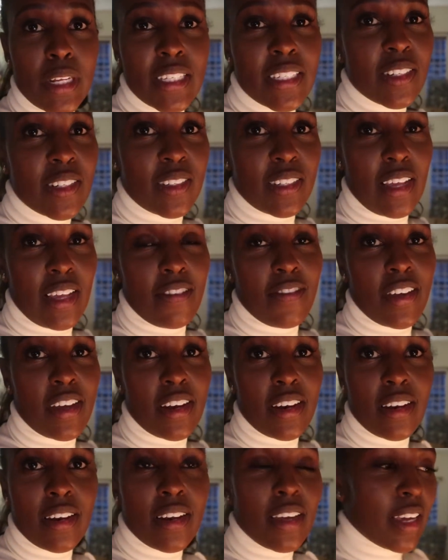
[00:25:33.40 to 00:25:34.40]
minutes to
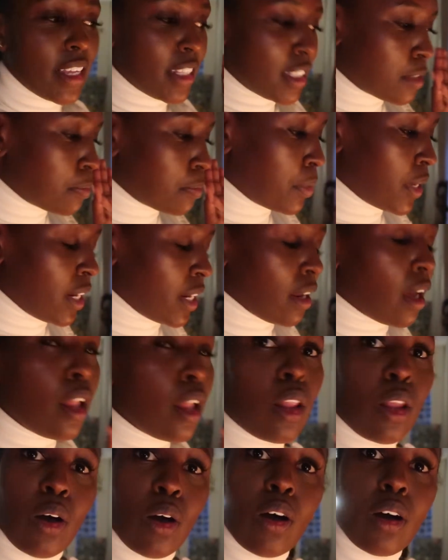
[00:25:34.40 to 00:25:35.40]
seven. It's been
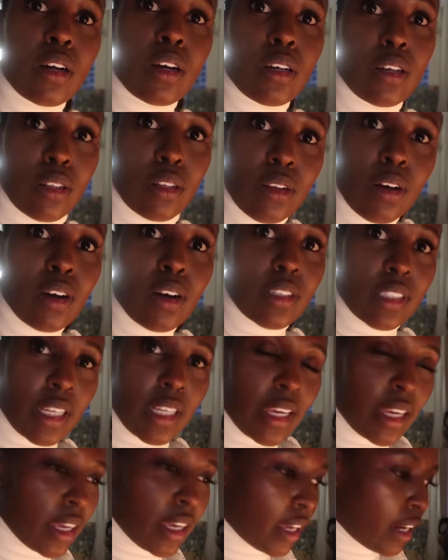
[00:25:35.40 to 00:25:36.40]
a long, long
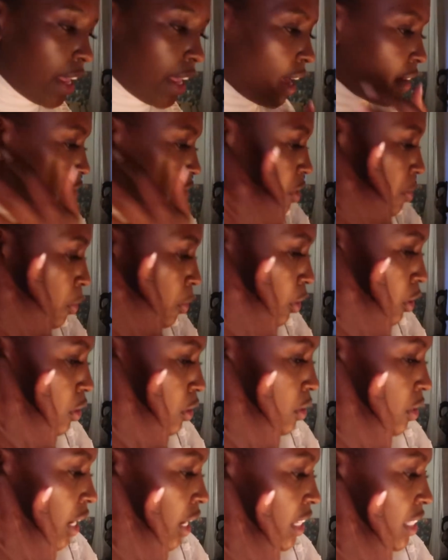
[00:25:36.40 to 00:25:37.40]
day, and I haven't spoken
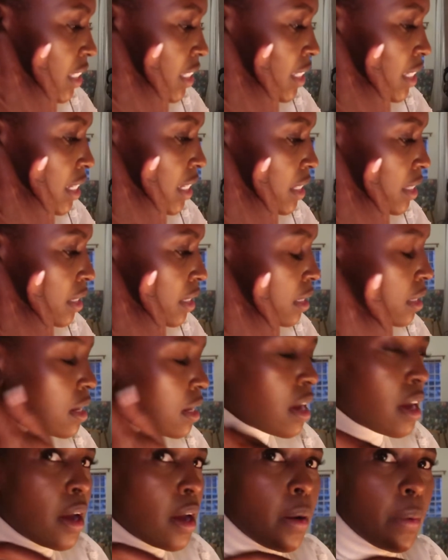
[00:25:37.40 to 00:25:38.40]
to you guys since
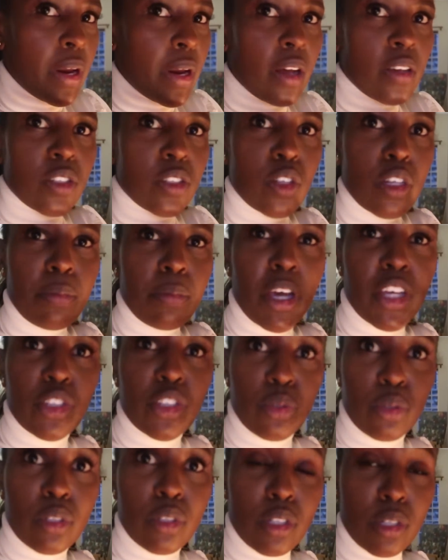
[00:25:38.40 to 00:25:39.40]
when I was doing my
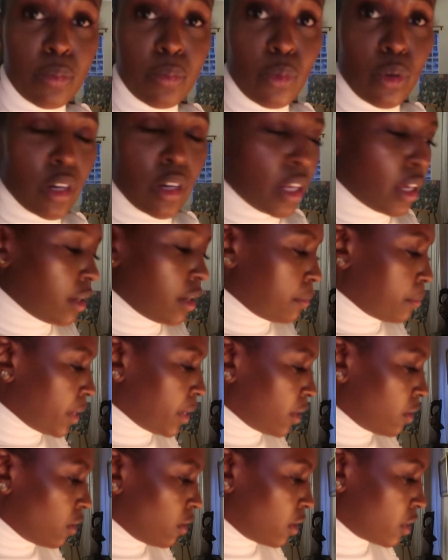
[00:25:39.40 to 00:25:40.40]
shoot this morning.
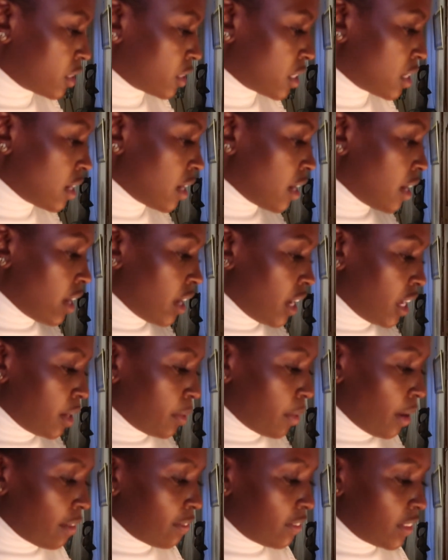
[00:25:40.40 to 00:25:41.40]
My God.
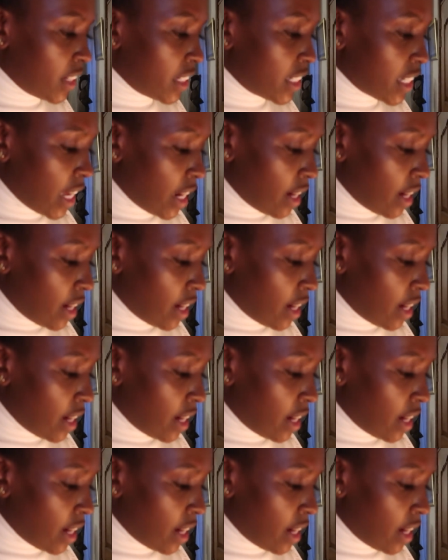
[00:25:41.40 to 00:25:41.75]
Anyway, I've lit